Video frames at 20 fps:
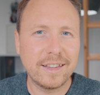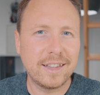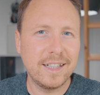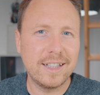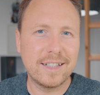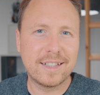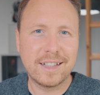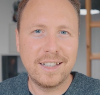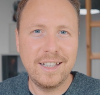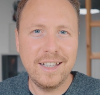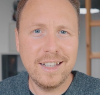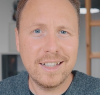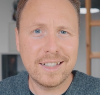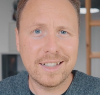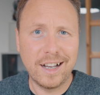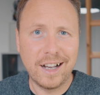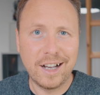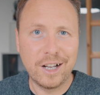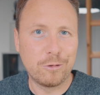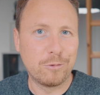these keys
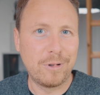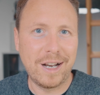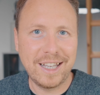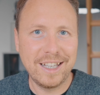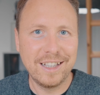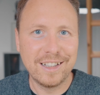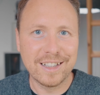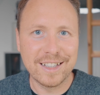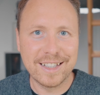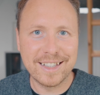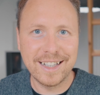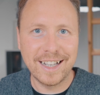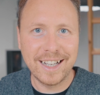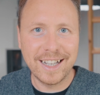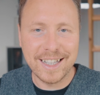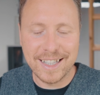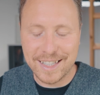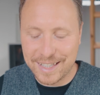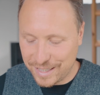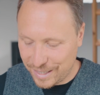are regular
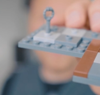sized,